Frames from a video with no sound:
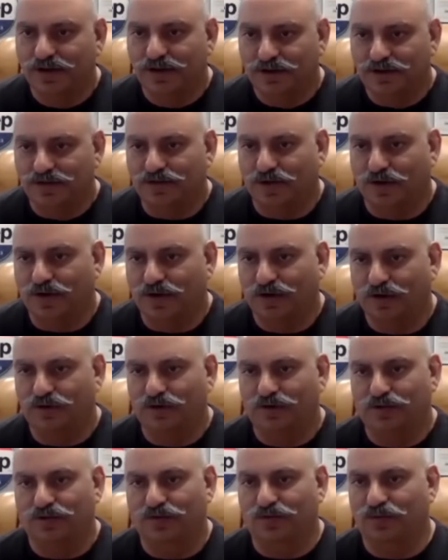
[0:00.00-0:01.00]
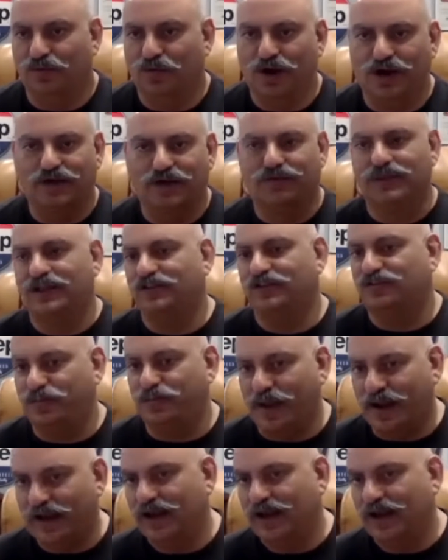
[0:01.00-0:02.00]
So whatever they're
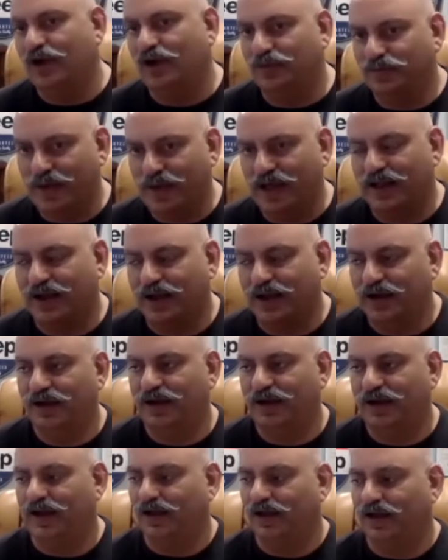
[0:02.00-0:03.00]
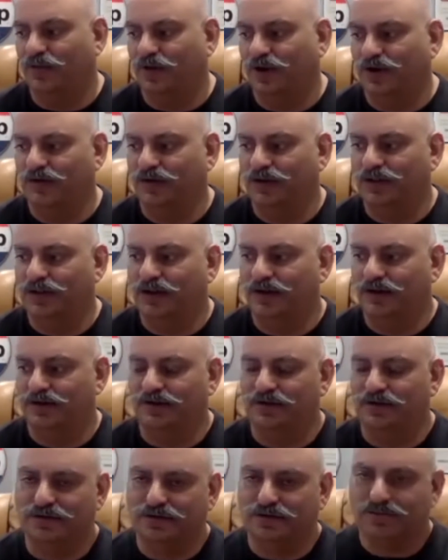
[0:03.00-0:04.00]
spending on Meta and whatever
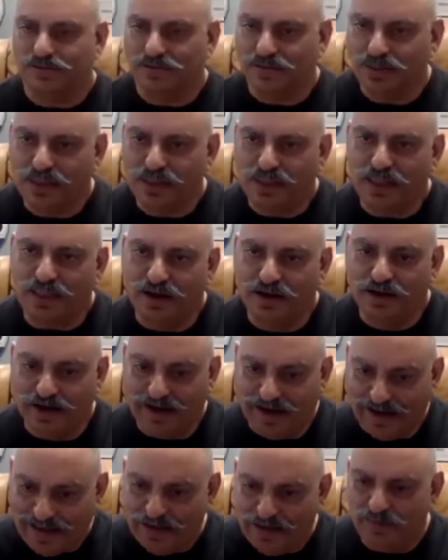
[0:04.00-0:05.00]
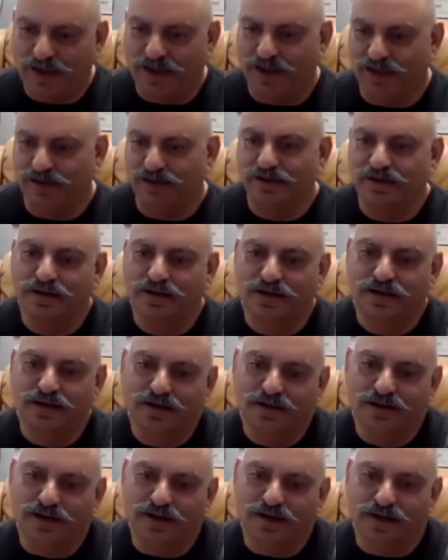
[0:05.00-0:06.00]
they're claiming,
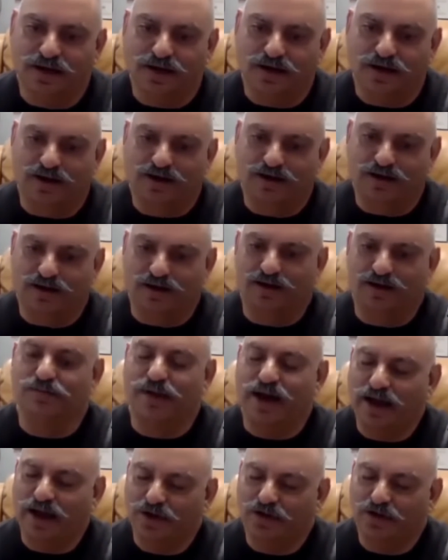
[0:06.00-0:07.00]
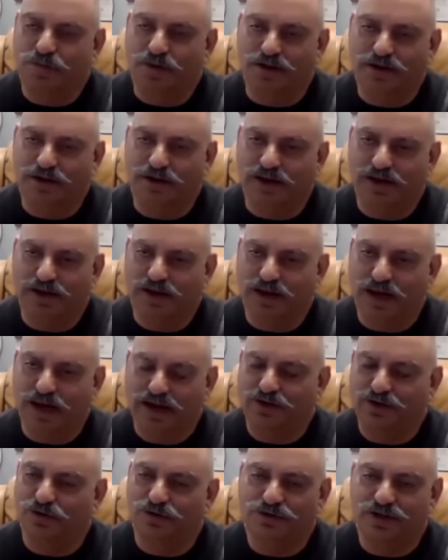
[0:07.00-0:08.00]
in my opinion,
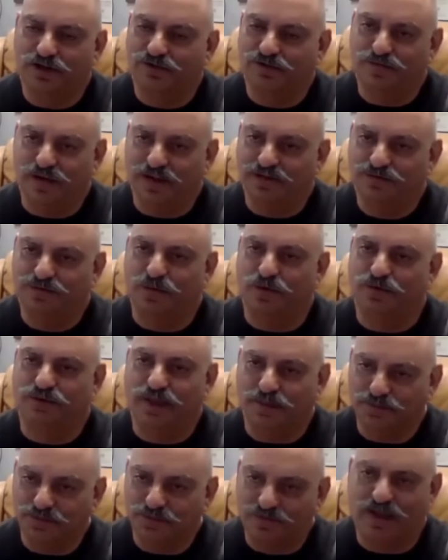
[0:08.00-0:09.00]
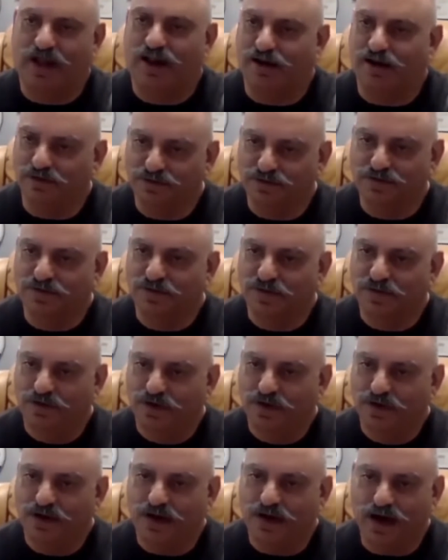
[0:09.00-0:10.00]
I don't think Facebook themselves
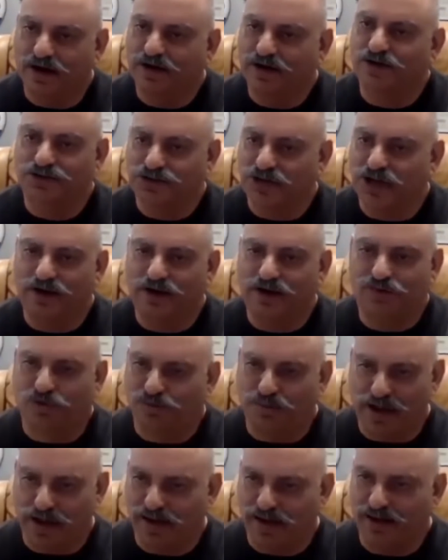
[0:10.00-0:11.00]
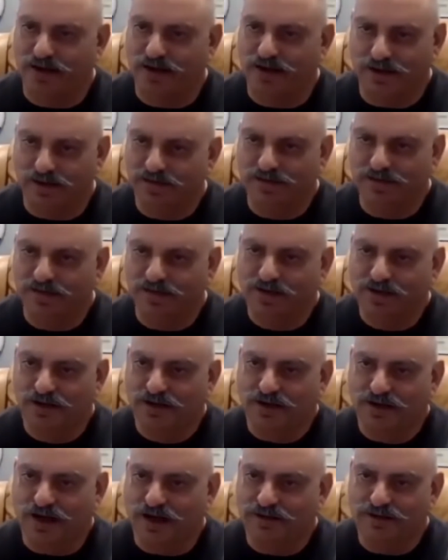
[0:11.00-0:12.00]
understand what Meta is.
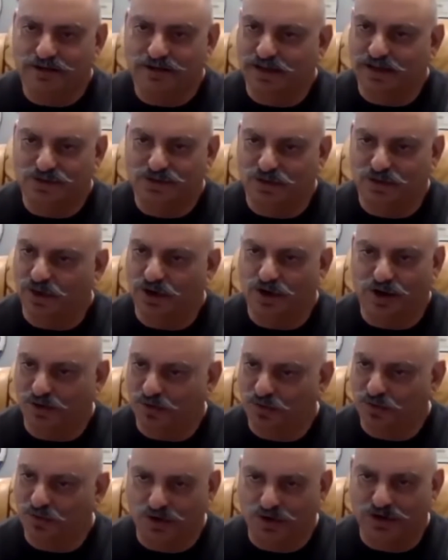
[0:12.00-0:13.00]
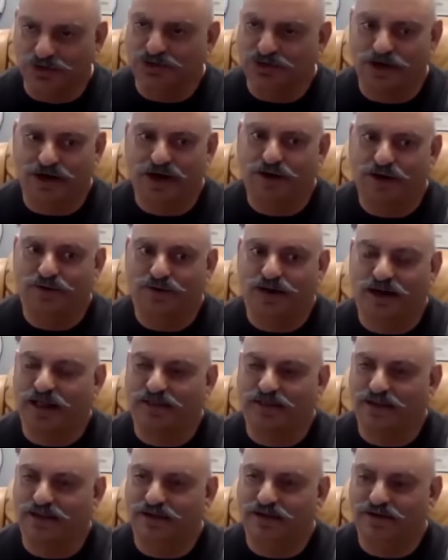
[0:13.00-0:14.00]
I think they throw a lot of words around, and I
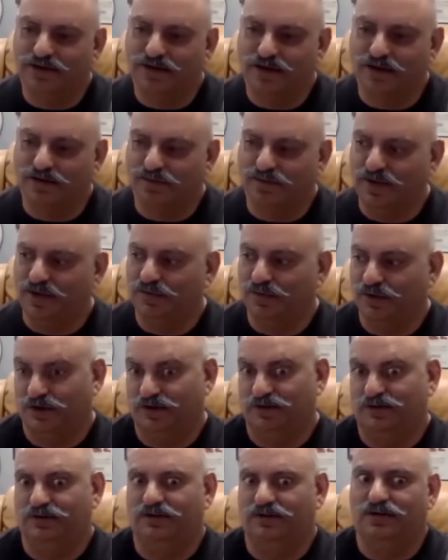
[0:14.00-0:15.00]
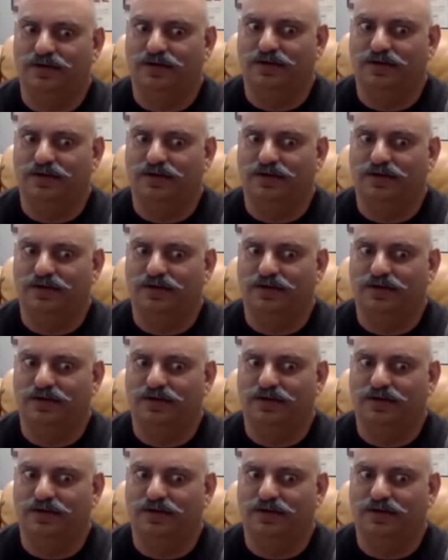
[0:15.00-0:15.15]
think we will,